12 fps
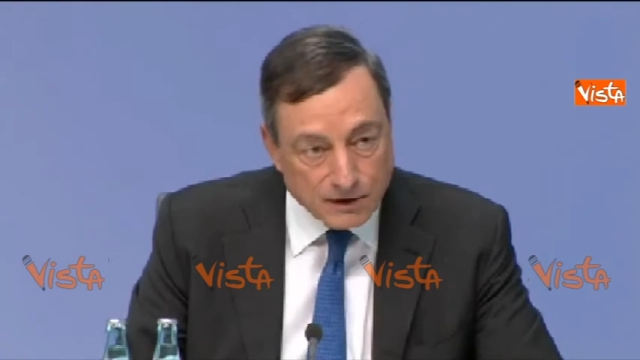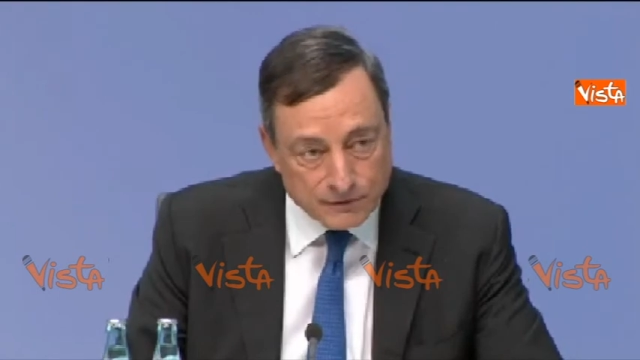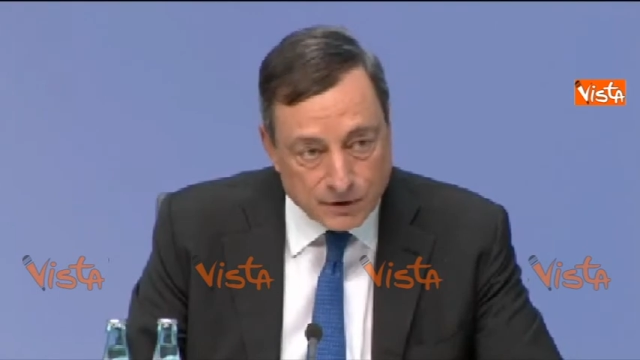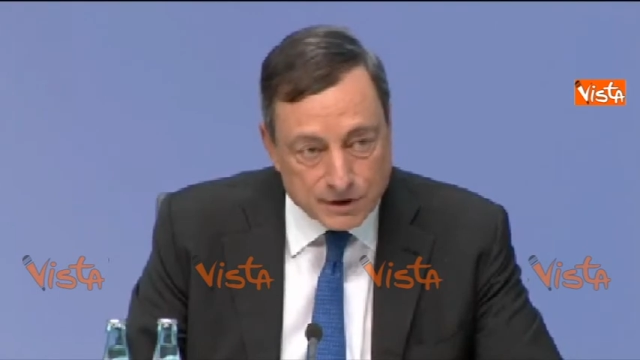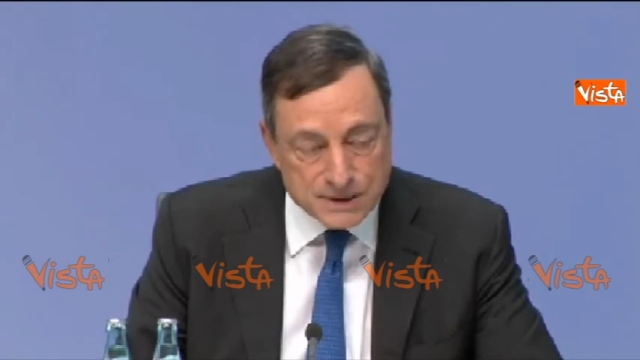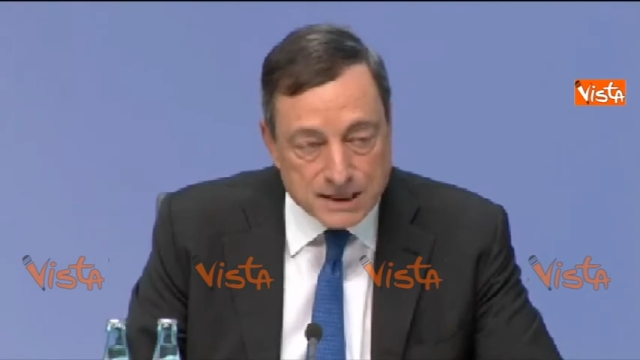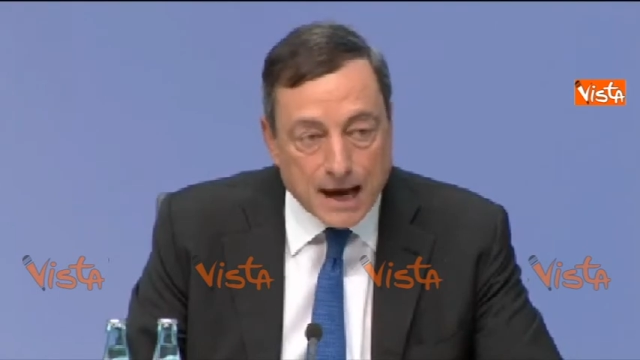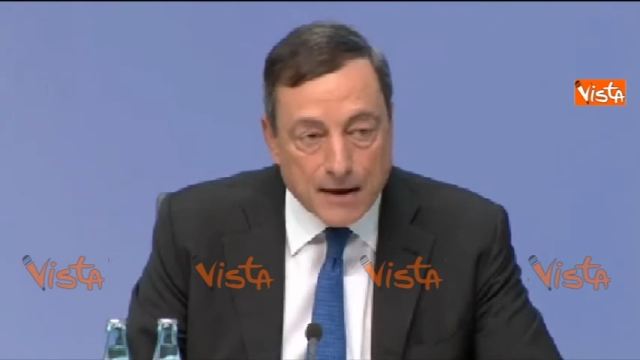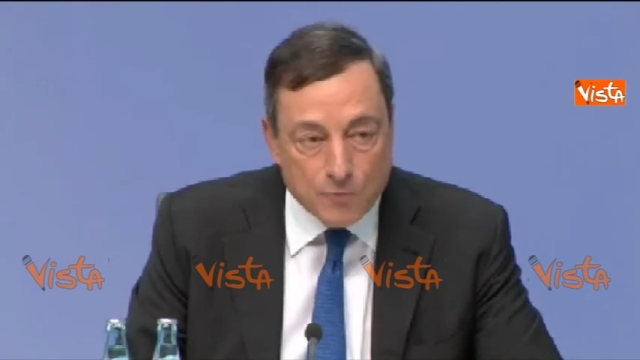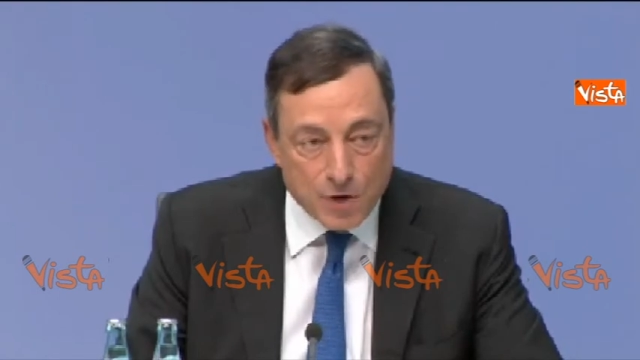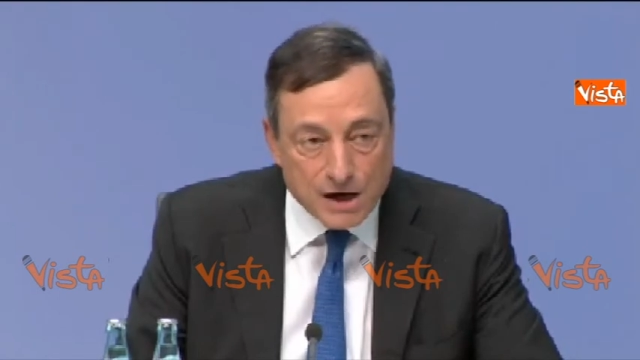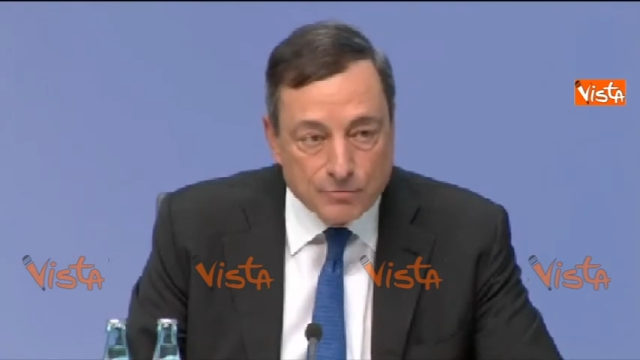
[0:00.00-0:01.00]
of course,
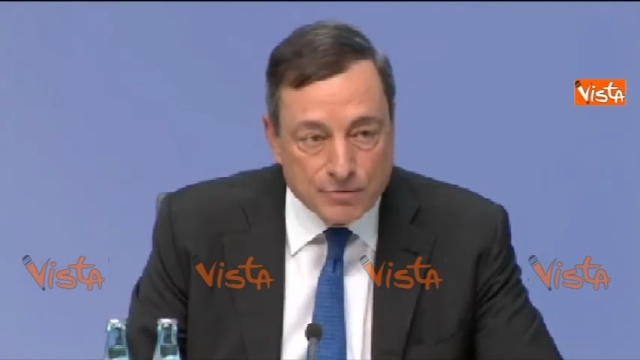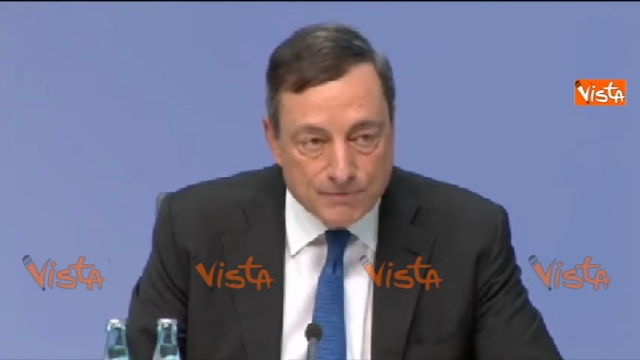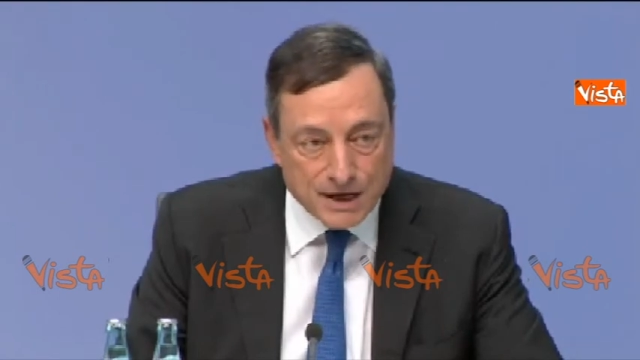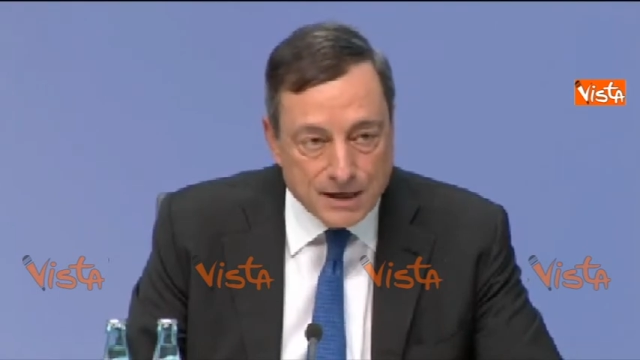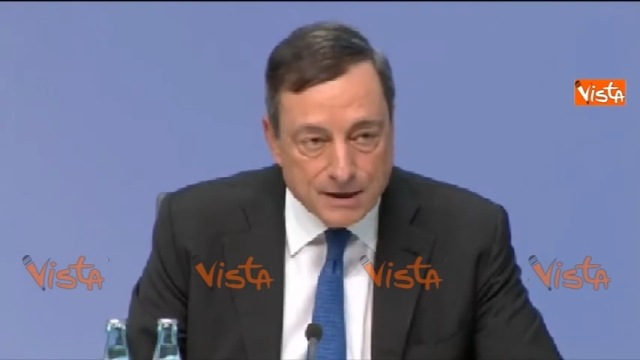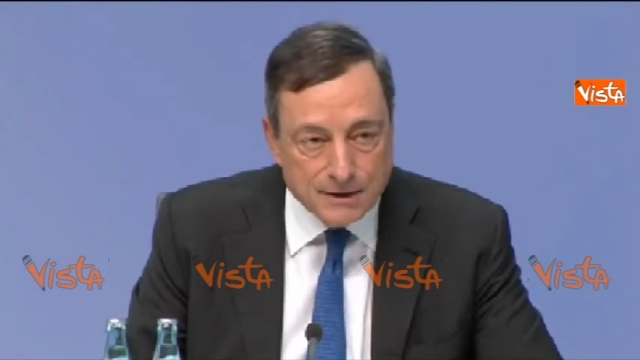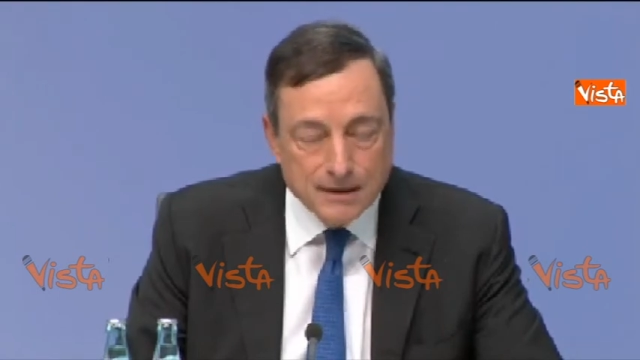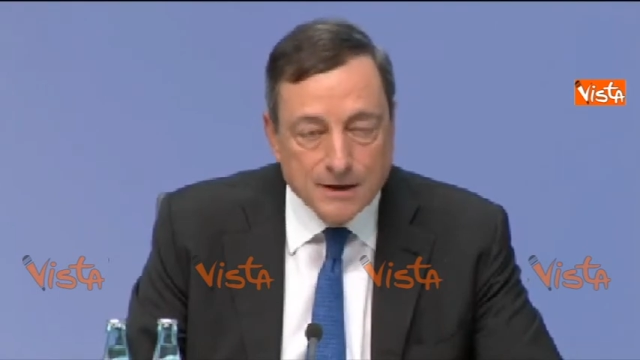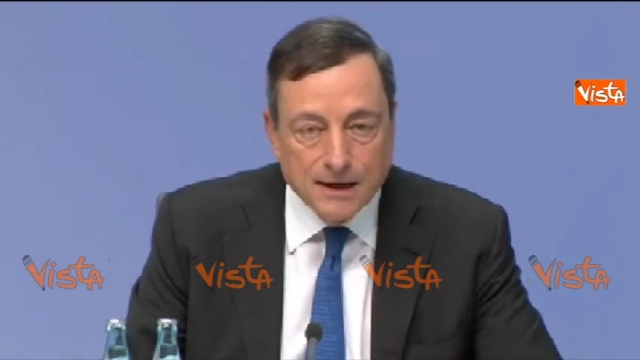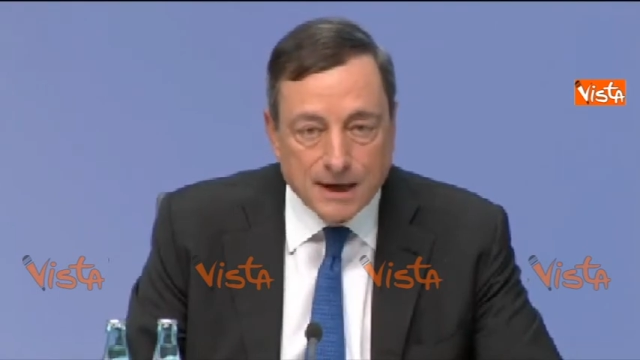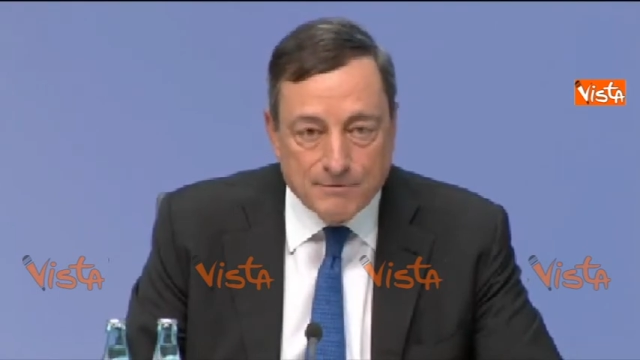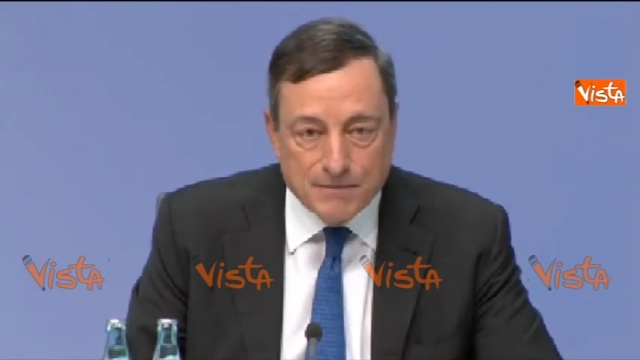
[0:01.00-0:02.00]
and will remain
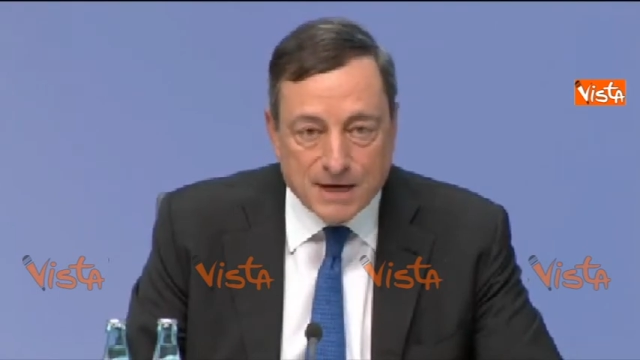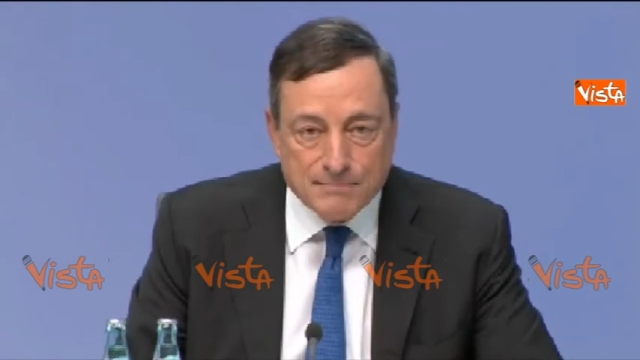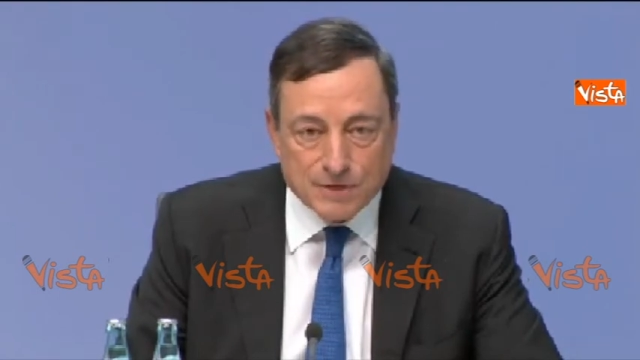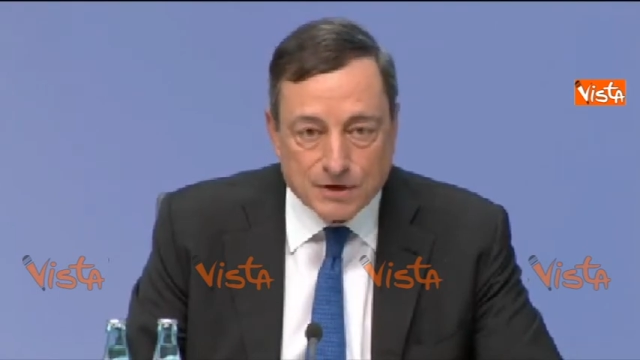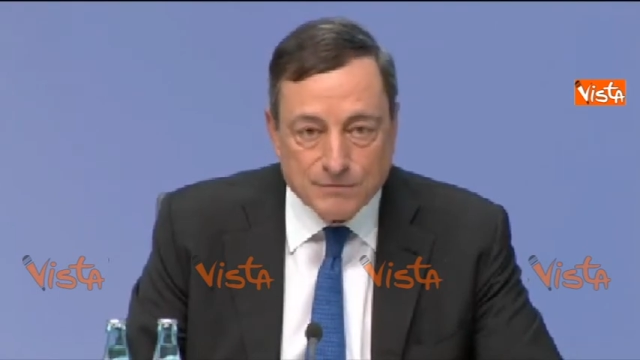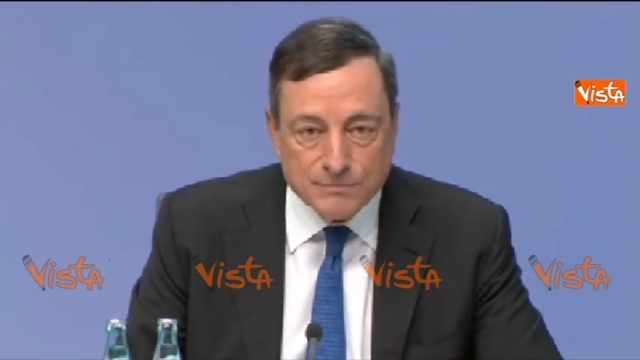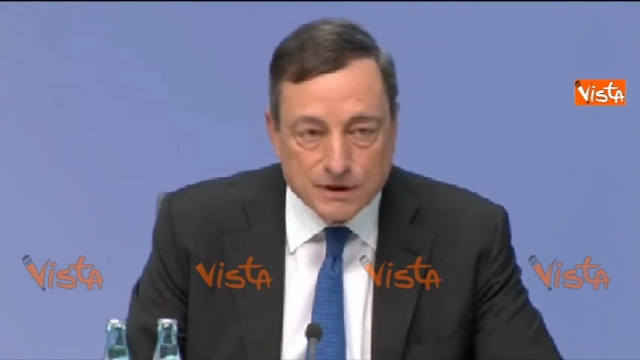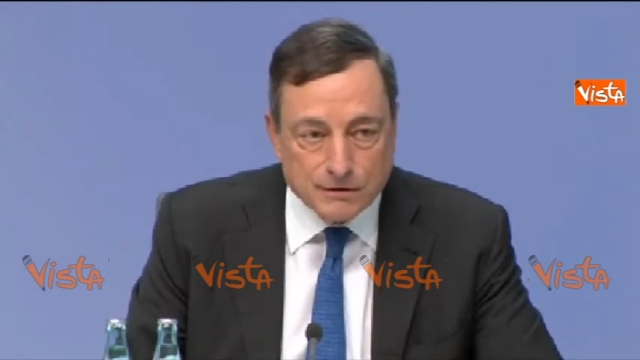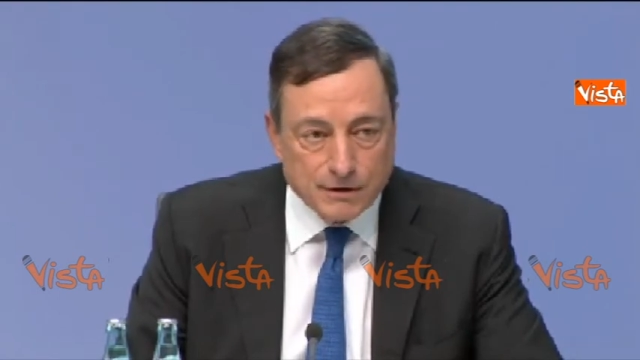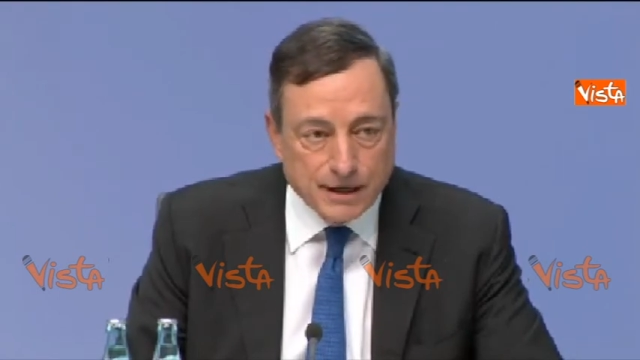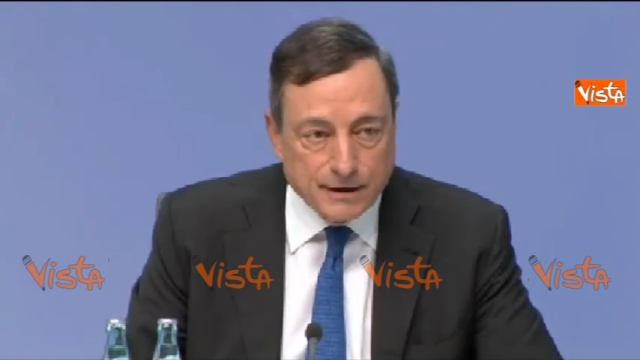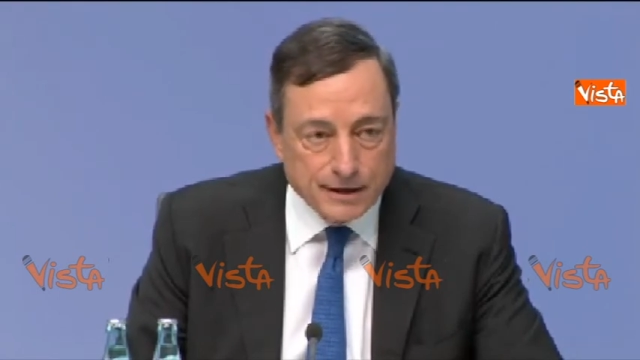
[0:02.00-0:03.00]
a member of the
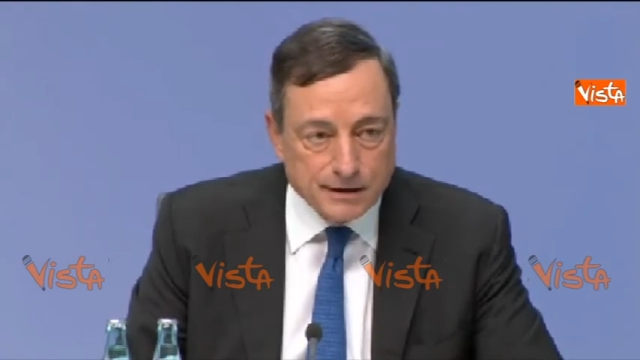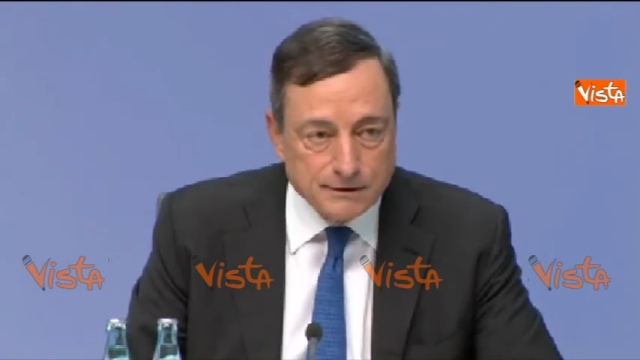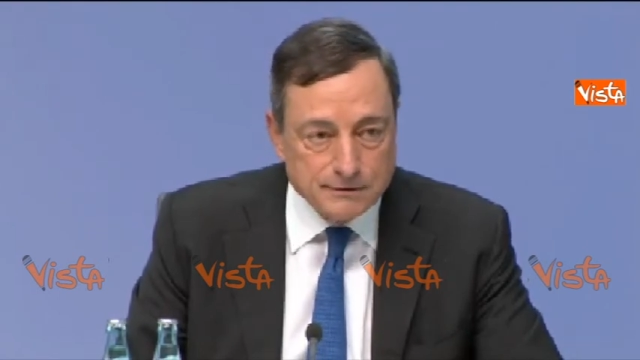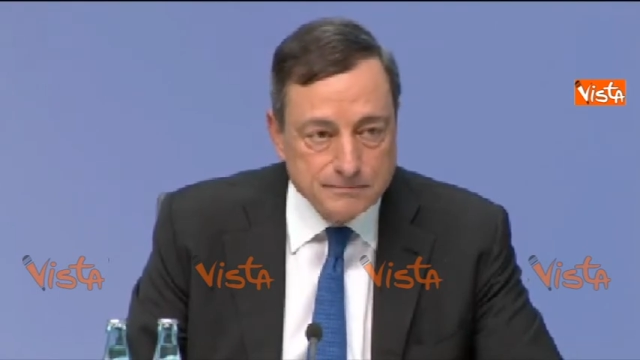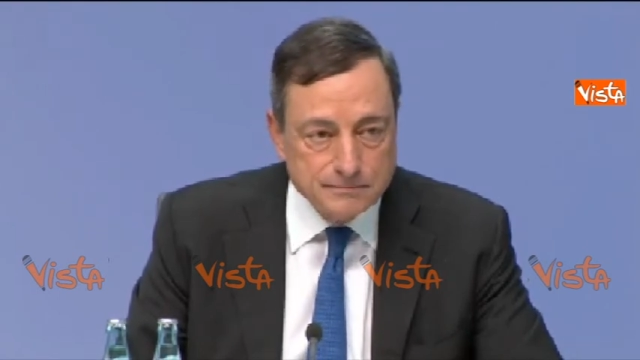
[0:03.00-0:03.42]
euro area.